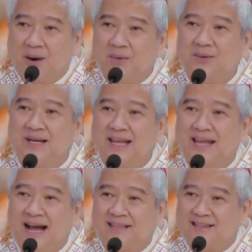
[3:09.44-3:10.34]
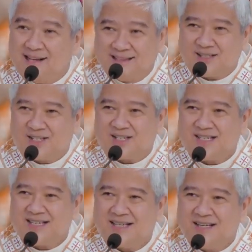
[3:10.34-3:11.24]
Only
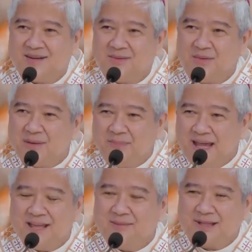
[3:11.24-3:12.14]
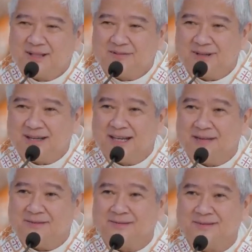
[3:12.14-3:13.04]
adults will be able to forgive.